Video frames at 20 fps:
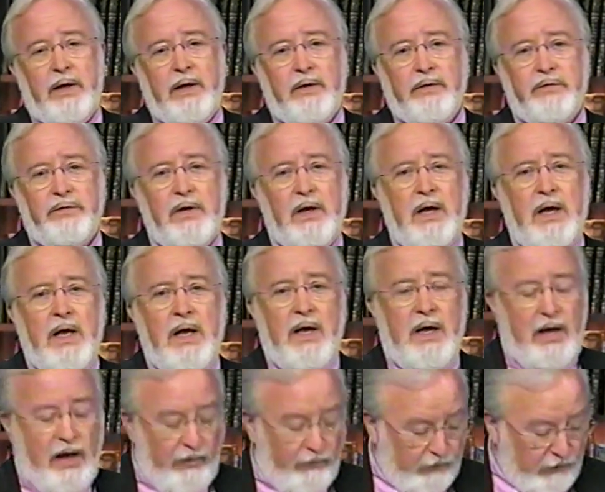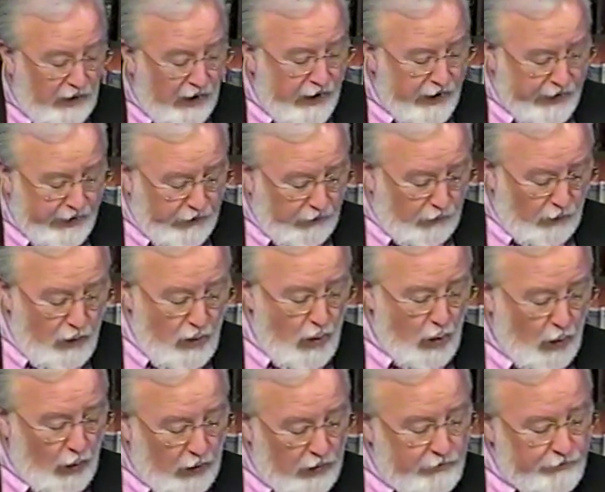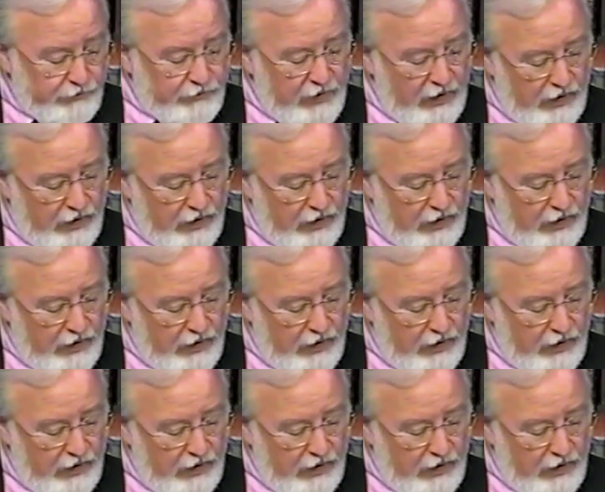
is a flying roll,